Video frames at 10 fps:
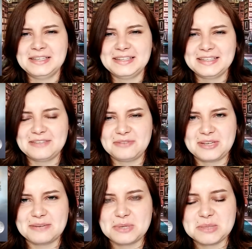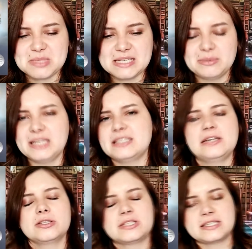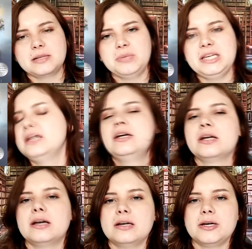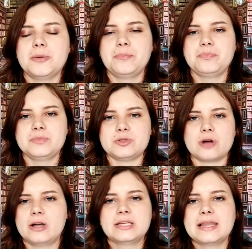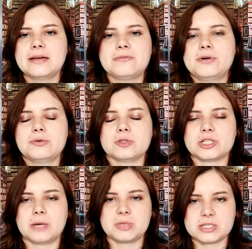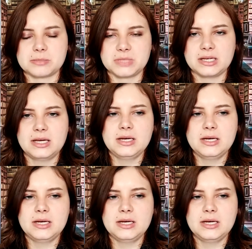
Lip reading: if you get what I'm saying. Like they could still be drawn in like Photoshop or something.